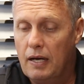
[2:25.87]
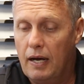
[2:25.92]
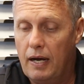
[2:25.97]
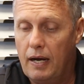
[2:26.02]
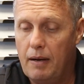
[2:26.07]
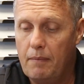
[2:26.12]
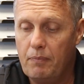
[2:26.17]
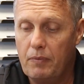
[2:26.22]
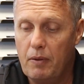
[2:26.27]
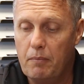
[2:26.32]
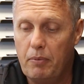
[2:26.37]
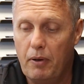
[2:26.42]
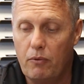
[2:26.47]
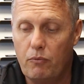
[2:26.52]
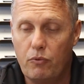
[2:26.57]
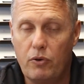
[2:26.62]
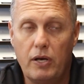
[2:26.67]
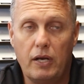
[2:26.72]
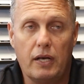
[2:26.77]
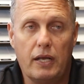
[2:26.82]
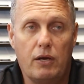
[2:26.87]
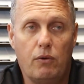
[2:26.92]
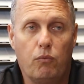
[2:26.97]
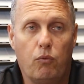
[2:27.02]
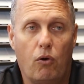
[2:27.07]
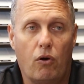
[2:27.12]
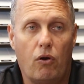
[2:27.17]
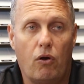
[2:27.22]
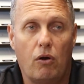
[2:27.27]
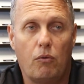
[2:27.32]
Um, but really,
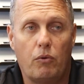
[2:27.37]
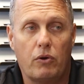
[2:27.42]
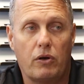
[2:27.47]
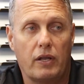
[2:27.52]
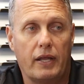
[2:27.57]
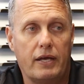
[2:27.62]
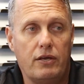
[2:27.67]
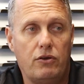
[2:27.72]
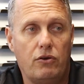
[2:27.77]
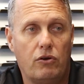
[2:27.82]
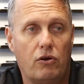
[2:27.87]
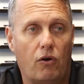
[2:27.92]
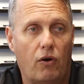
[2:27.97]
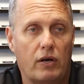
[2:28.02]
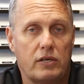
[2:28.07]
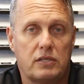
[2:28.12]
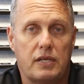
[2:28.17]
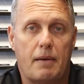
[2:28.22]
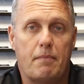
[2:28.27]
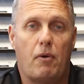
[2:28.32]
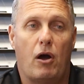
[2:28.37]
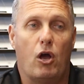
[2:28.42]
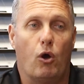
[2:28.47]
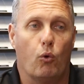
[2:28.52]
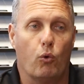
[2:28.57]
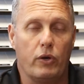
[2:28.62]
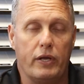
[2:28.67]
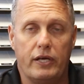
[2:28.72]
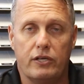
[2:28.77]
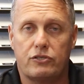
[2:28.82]
what I want to let you guys let my
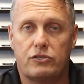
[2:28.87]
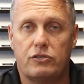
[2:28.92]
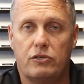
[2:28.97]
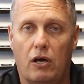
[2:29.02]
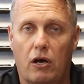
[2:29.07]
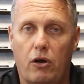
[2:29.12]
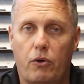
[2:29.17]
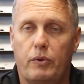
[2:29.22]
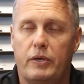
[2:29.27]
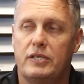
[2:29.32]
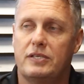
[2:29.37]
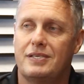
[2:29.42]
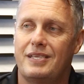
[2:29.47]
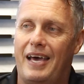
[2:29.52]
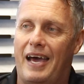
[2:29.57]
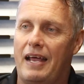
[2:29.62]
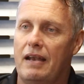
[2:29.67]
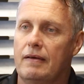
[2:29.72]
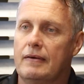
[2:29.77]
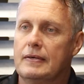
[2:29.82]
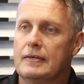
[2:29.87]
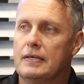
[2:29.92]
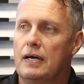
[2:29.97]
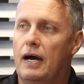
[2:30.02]
audience know is that.